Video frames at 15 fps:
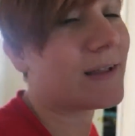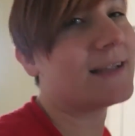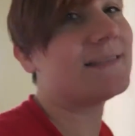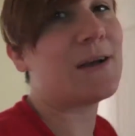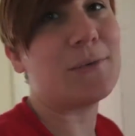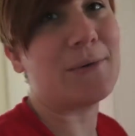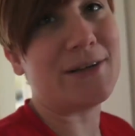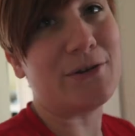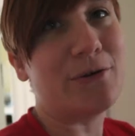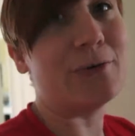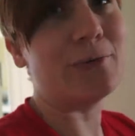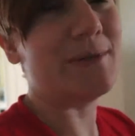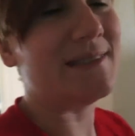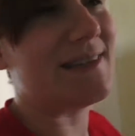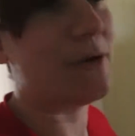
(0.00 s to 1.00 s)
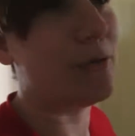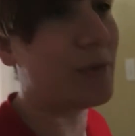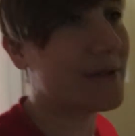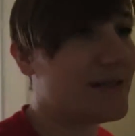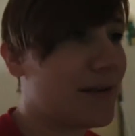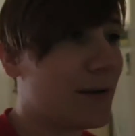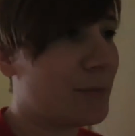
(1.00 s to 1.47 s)
that's how we do it. We say,
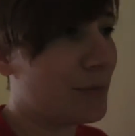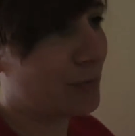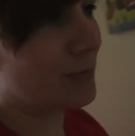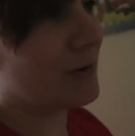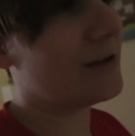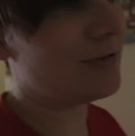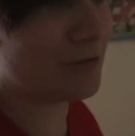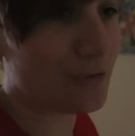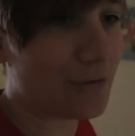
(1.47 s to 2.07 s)
what's number one,